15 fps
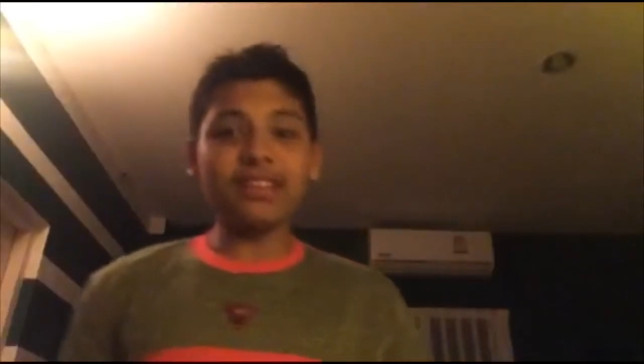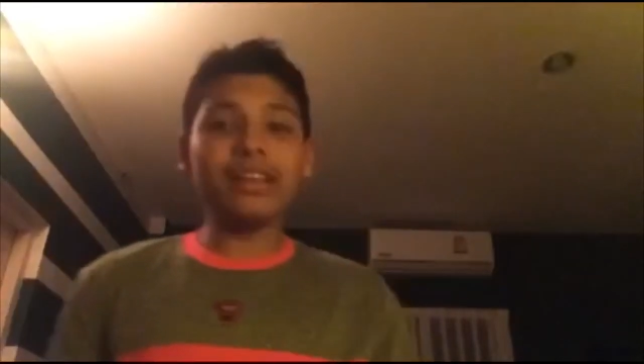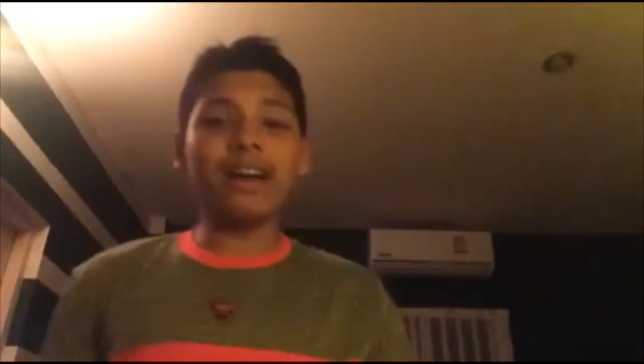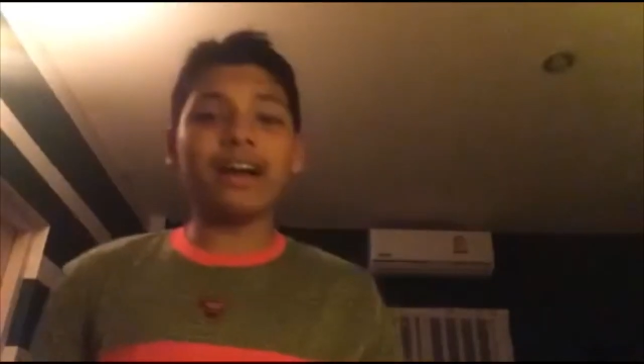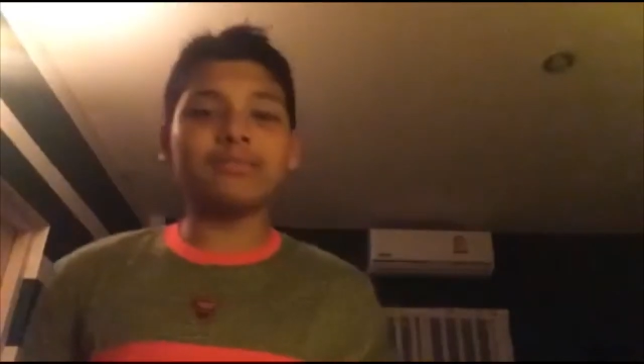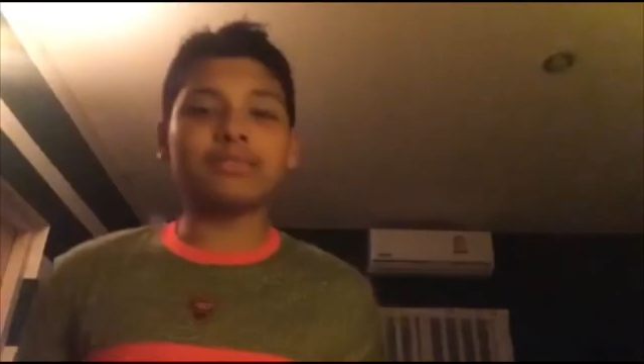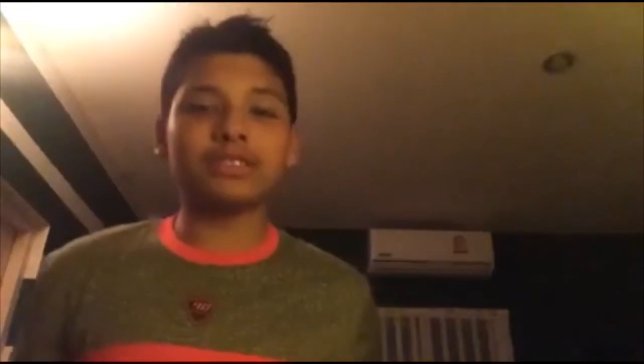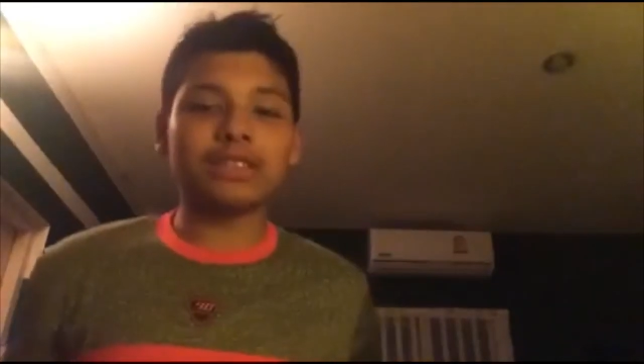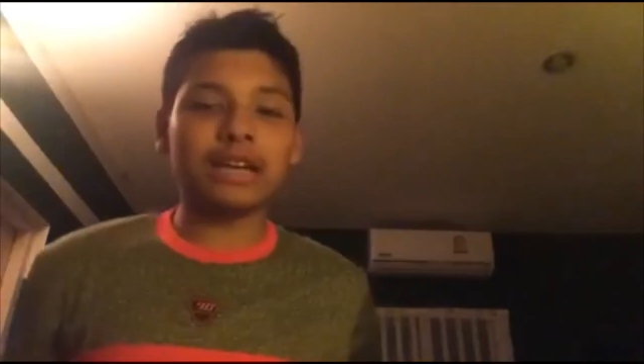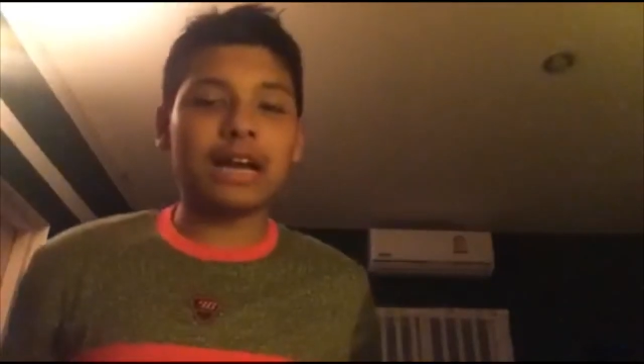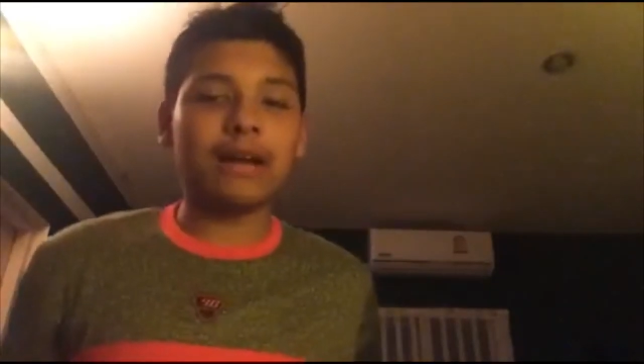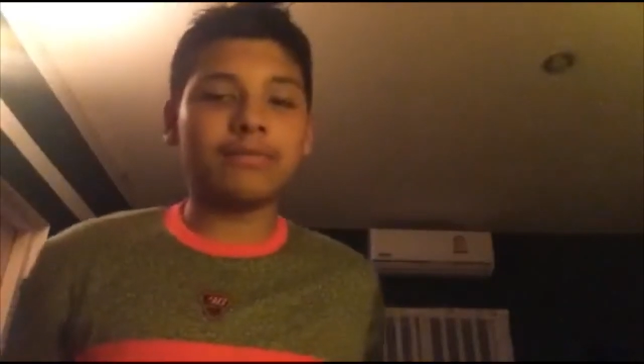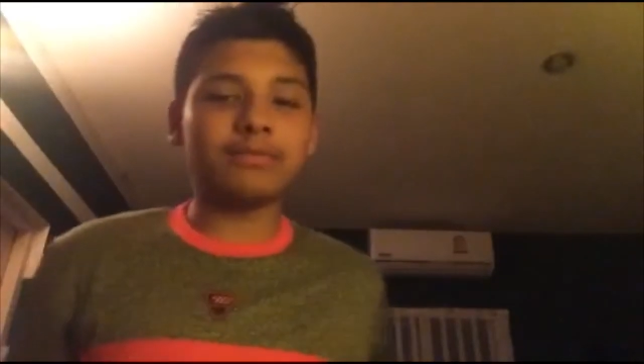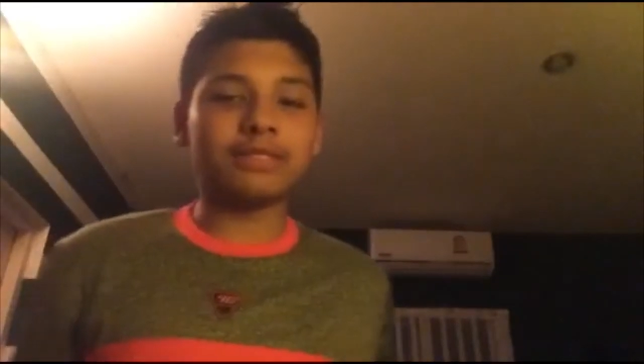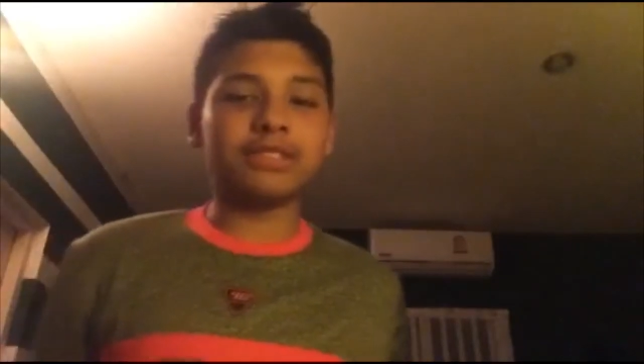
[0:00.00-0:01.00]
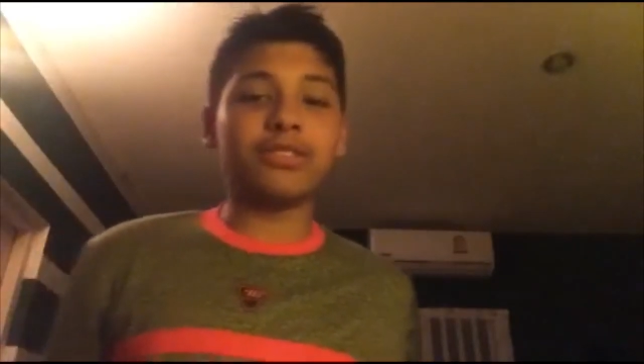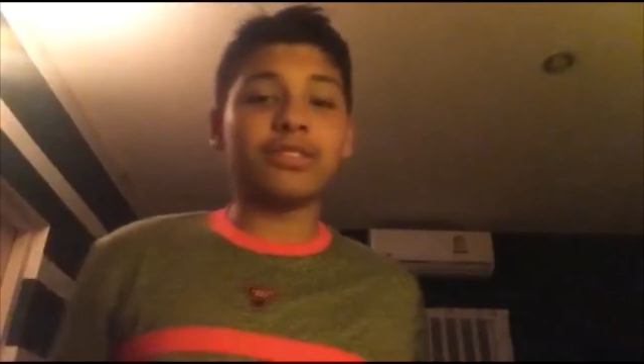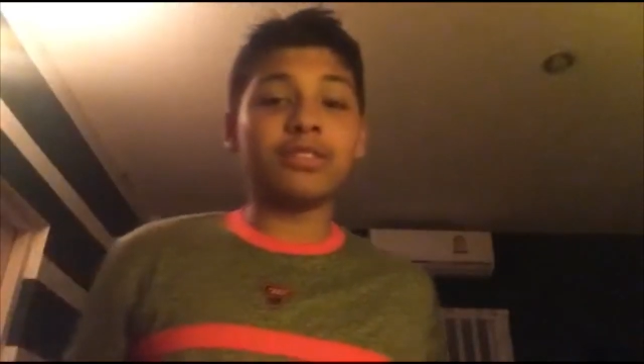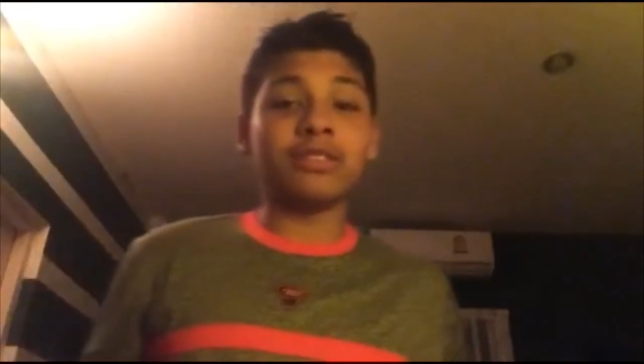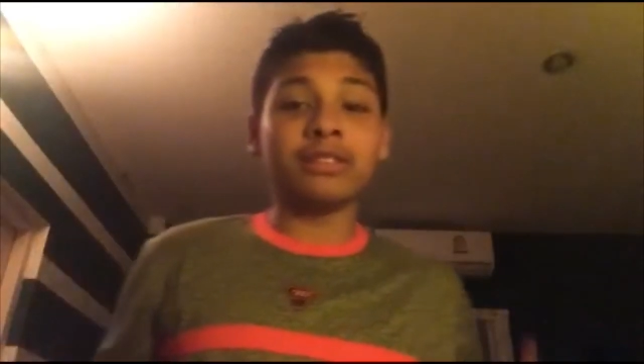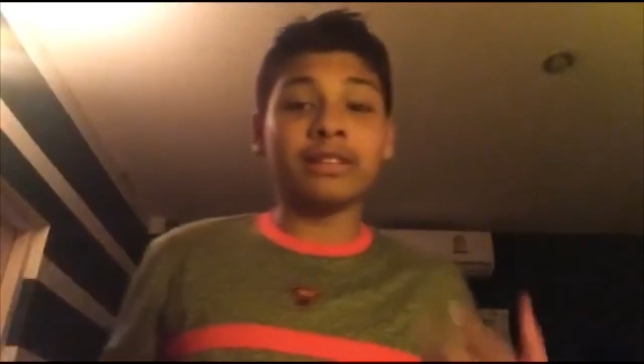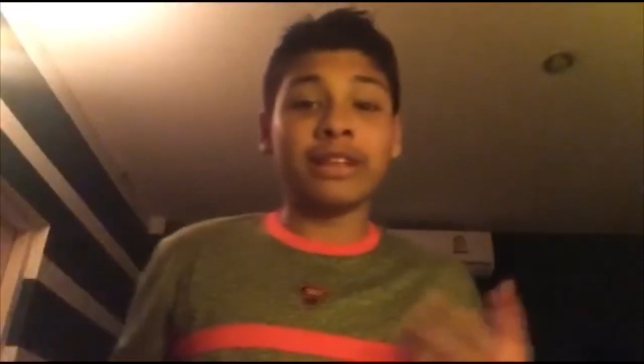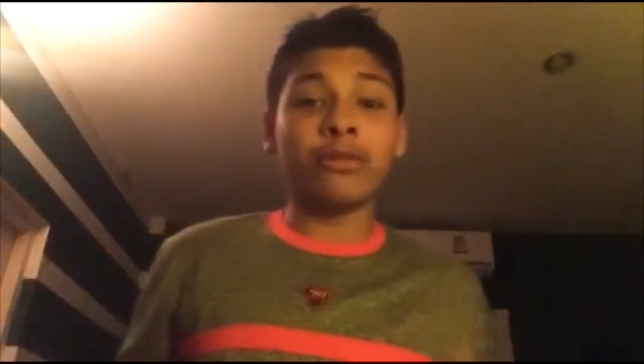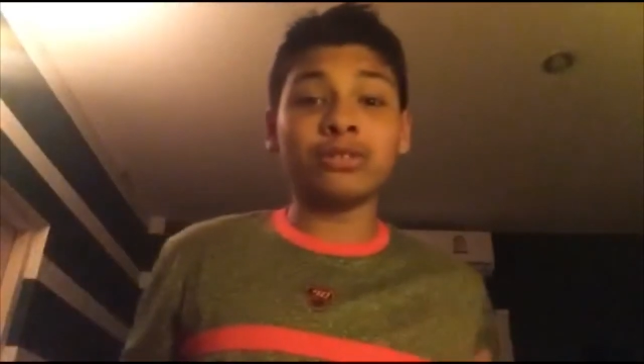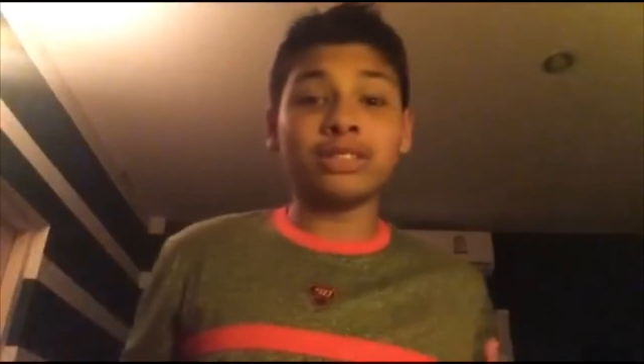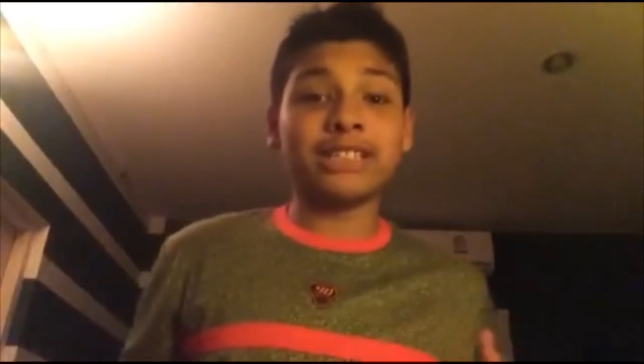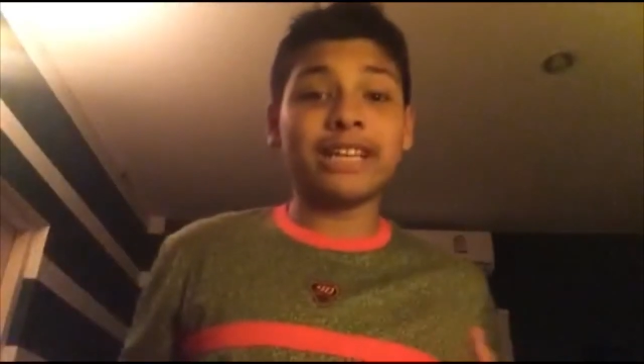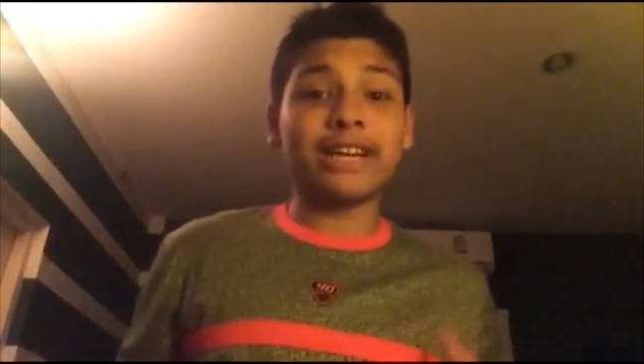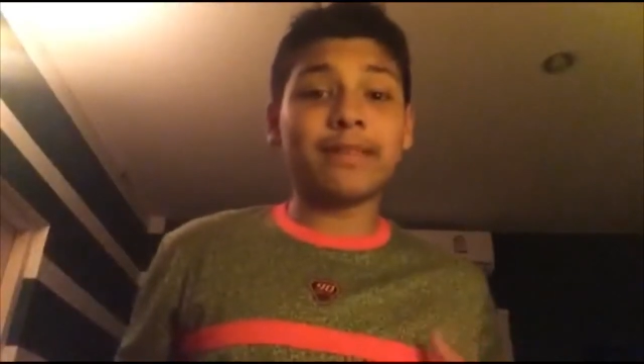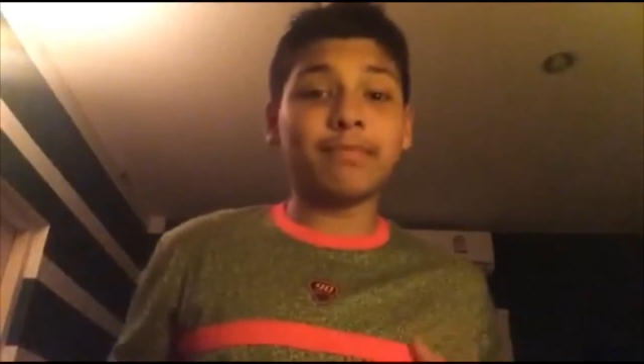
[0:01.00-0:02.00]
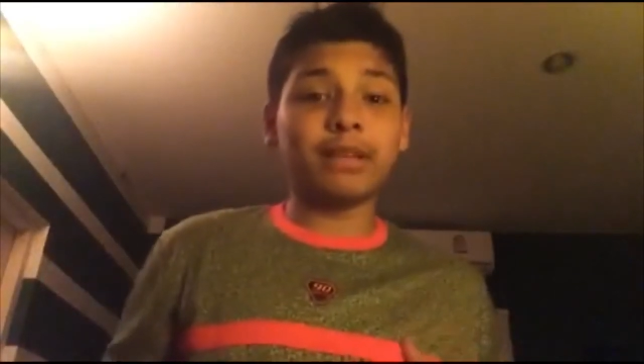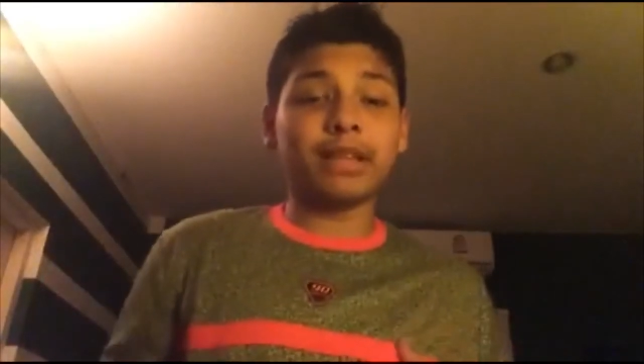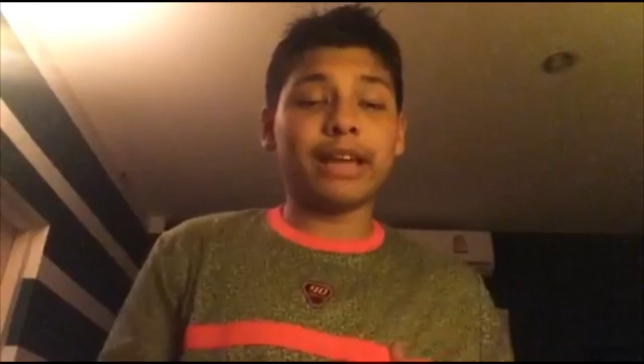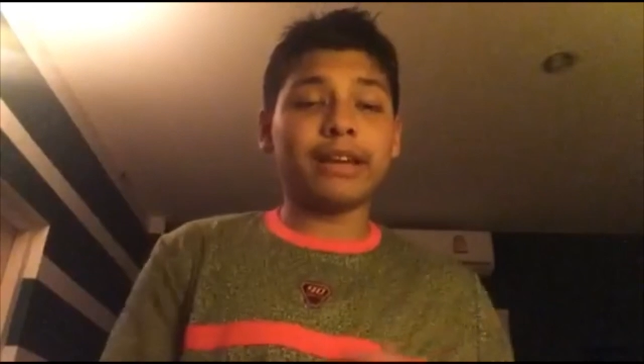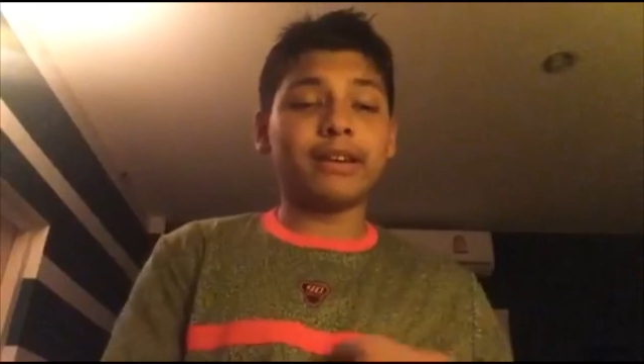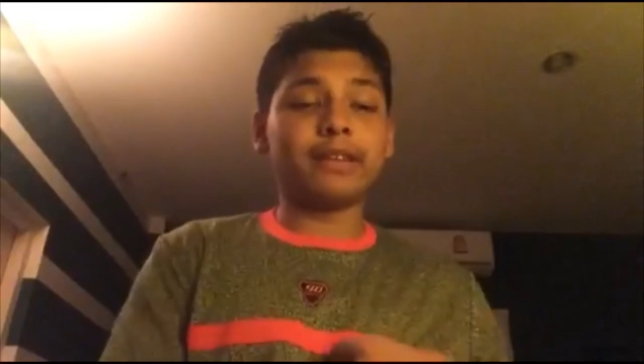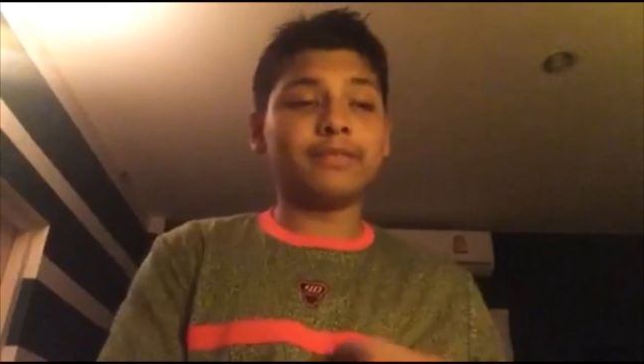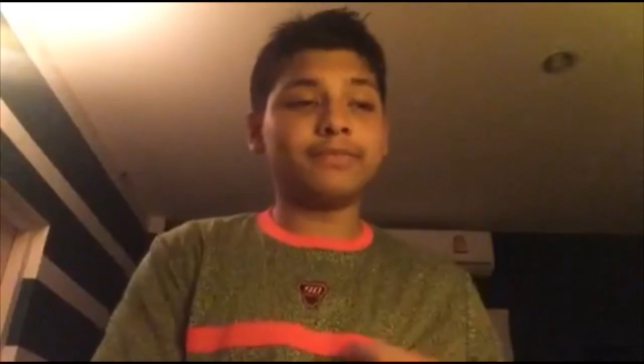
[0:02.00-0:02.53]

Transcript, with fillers: Yeah, I'm I'm still a little sick, but like